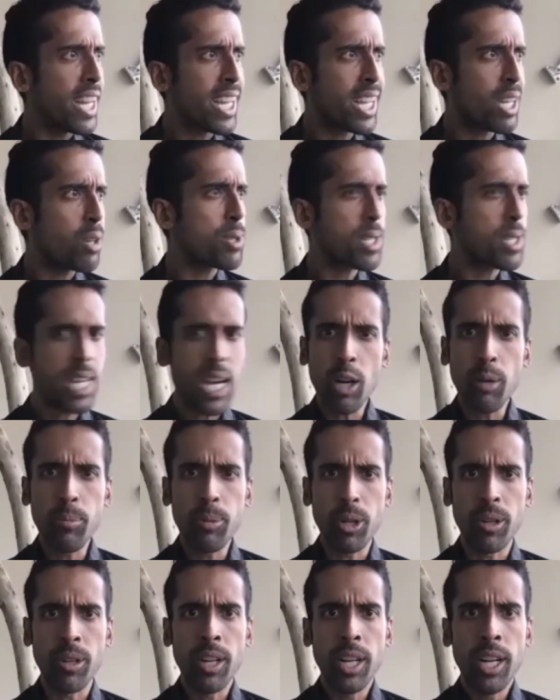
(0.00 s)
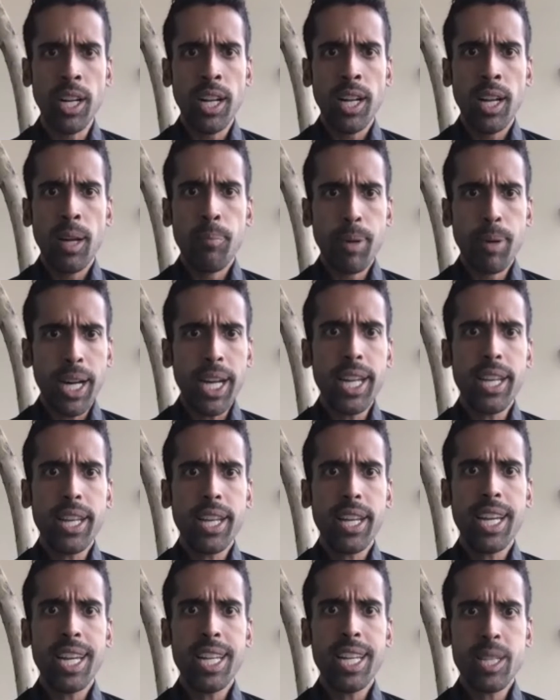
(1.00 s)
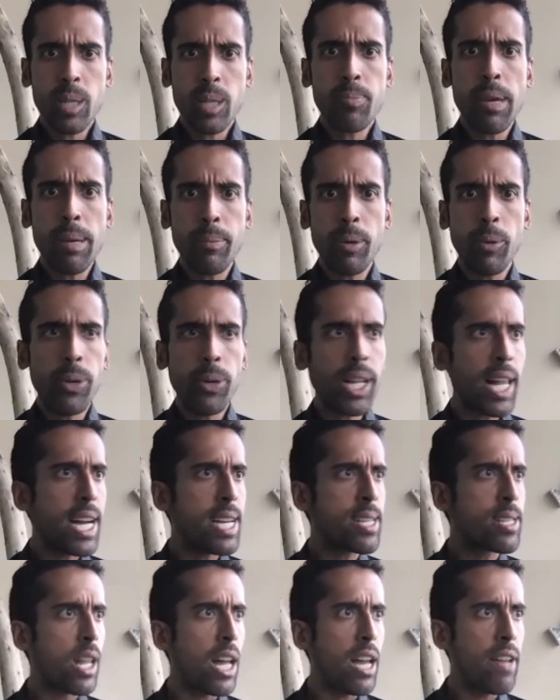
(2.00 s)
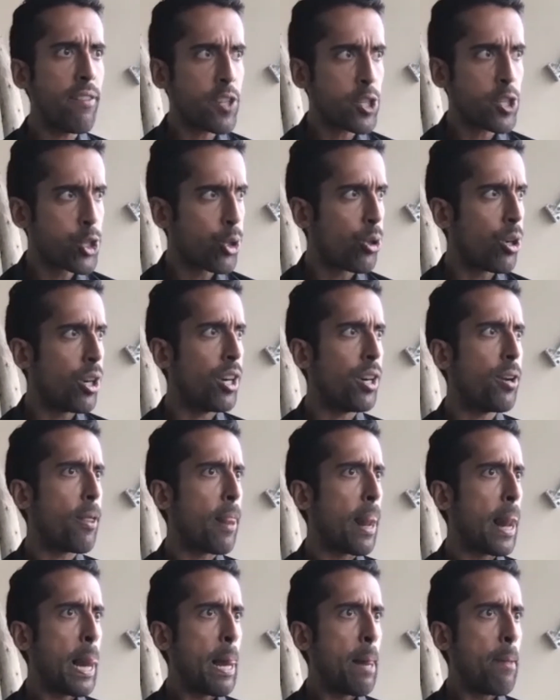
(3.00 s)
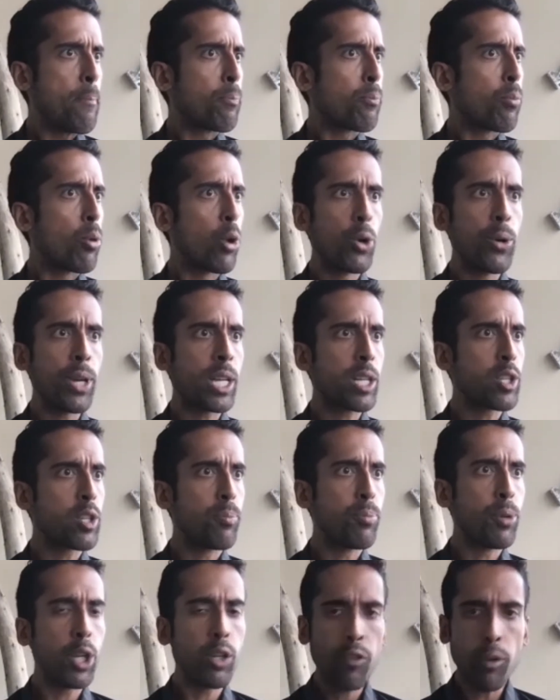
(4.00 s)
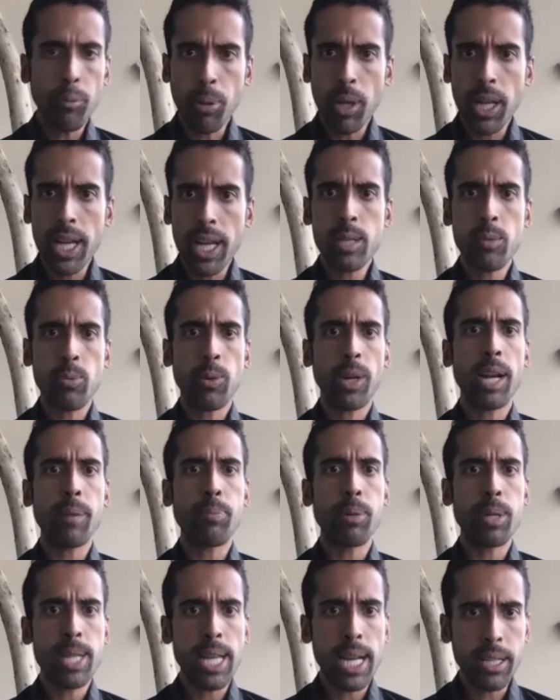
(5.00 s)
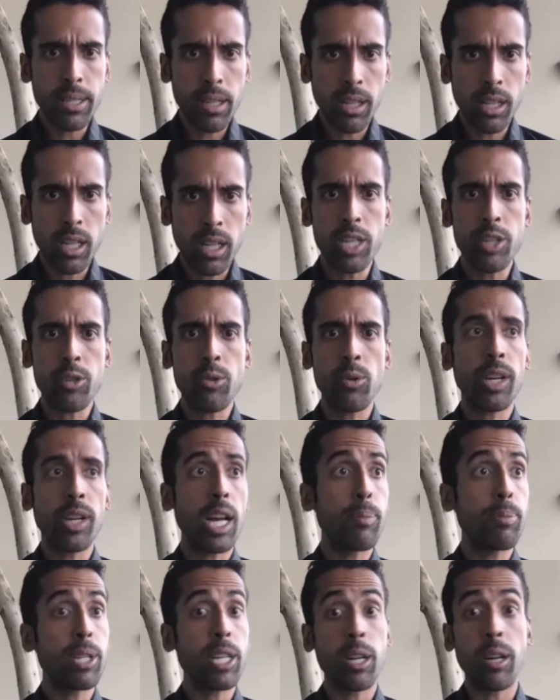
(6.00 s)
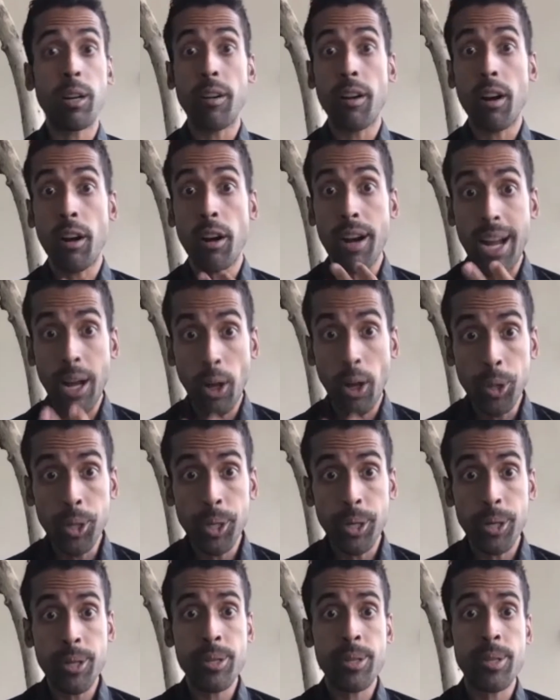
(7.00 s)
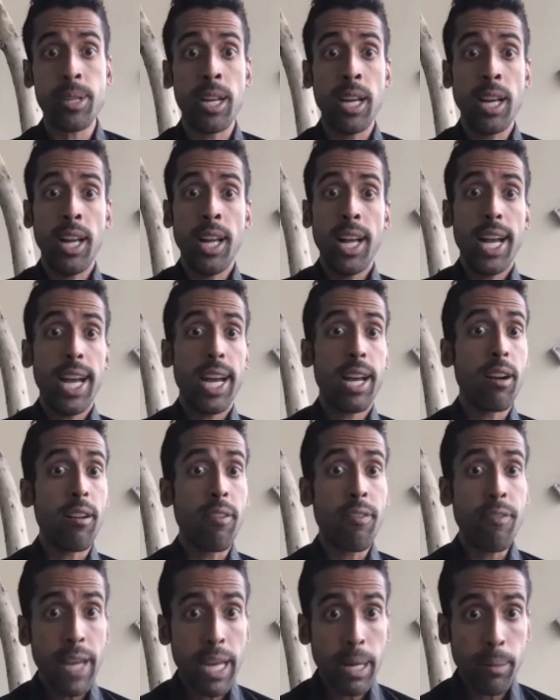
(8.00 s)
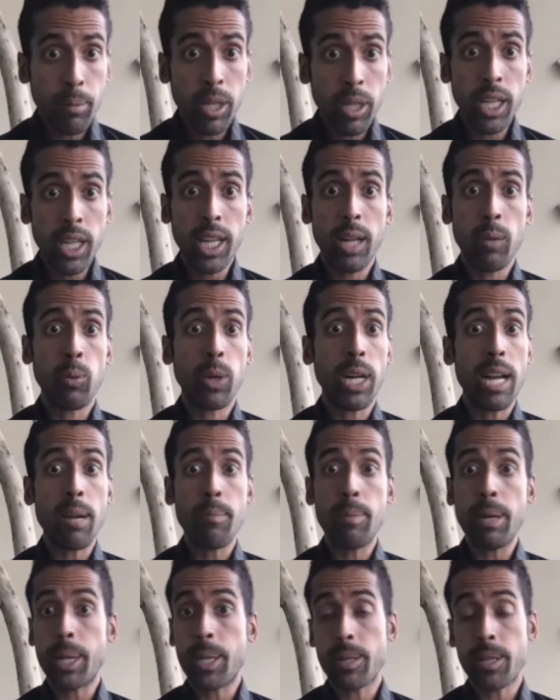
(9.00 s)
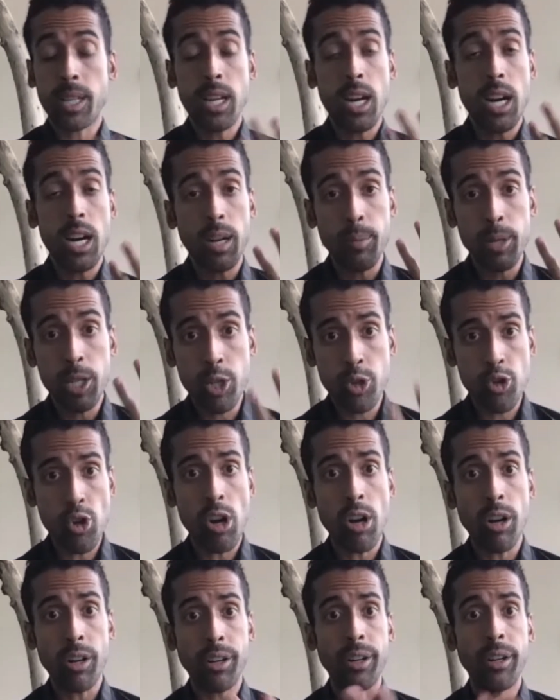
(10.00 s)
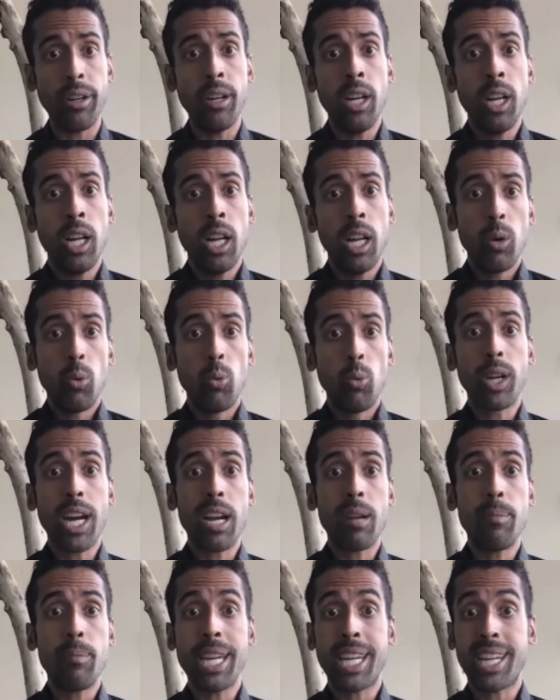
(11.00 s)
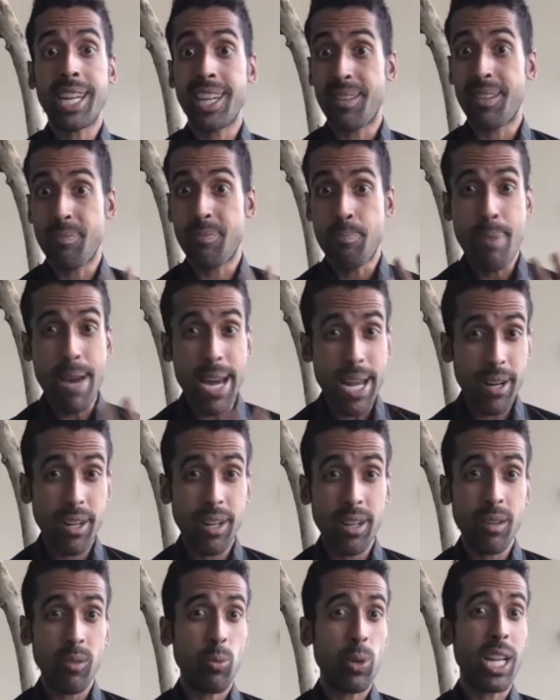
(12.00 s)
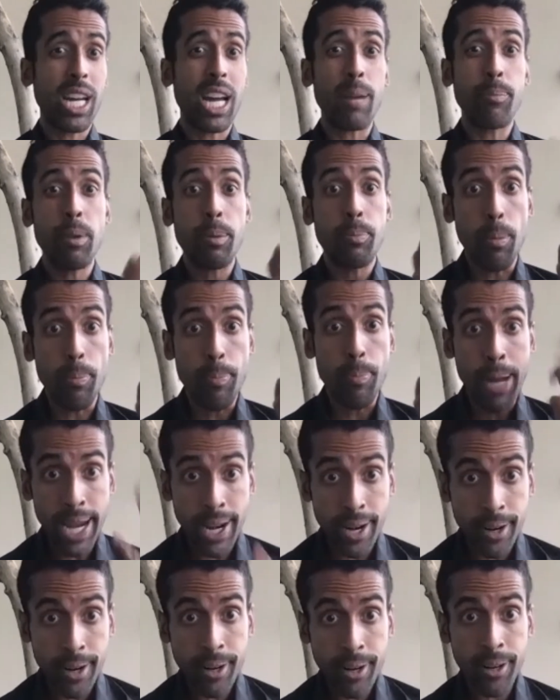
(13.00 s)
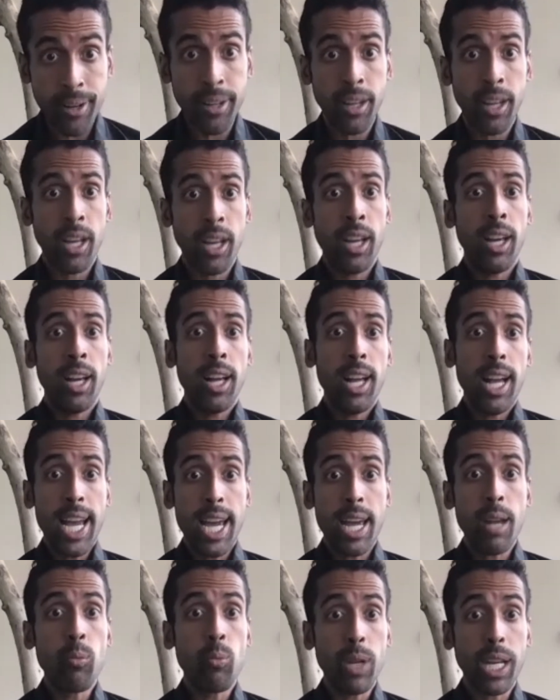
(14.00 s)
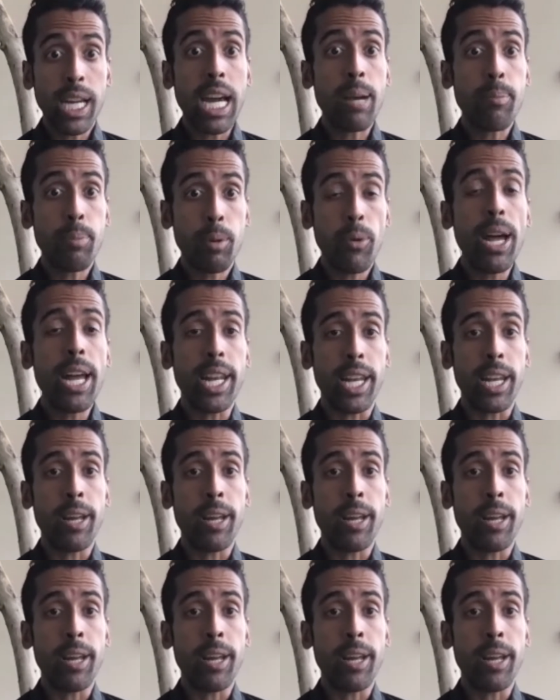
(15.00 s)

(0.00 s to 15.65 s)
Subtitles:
was terrible, but it just made me realize life is short. Puerto Rico is a beautiful place. We got to protect our country. We got to protect our elders and our family, and we got to make this economy stronger. We got to make it better. We got to be prepared, and we got to be ready,